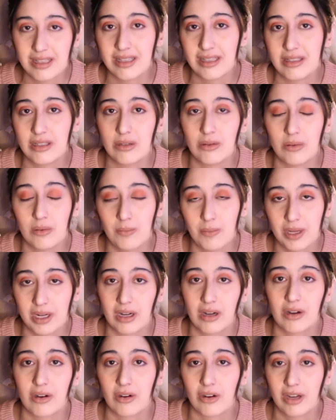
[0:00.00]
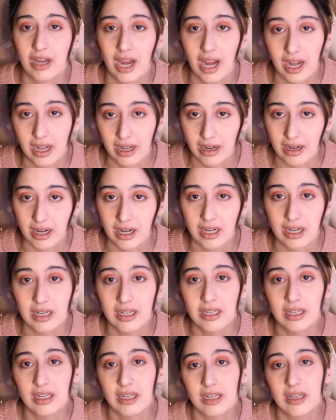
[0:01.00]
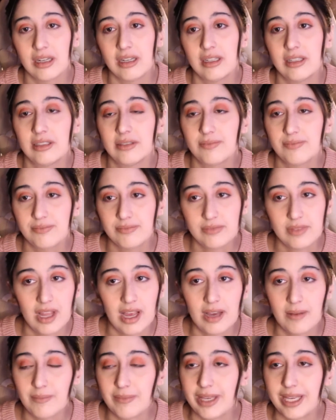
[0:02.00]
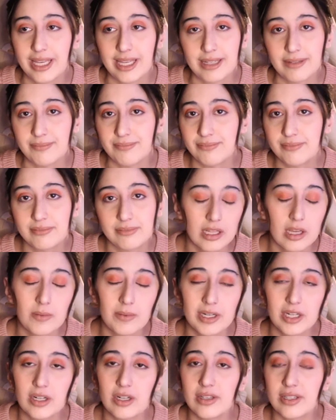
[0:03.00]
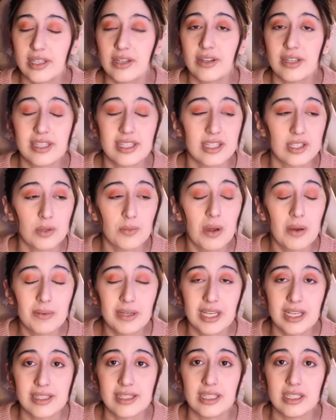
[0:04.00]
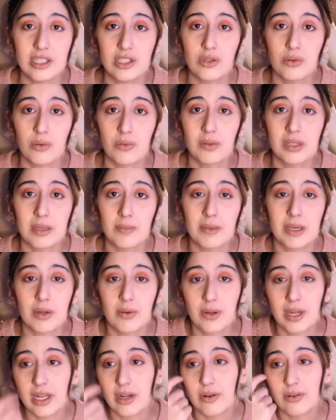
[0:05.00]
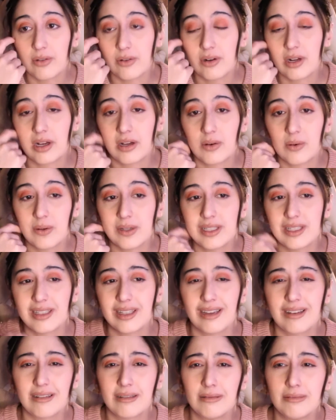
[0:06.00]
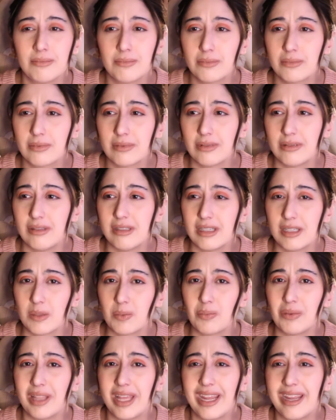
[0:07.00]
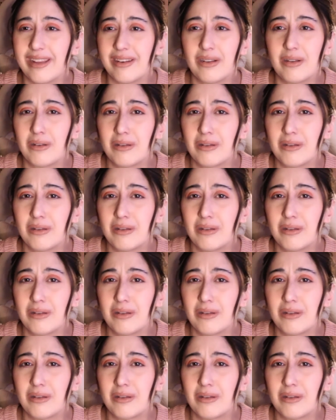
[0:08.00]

it to a bigger creator, not me. No, but in all seriousness, they're probably going to send it to a really big creator. They're not going to like display it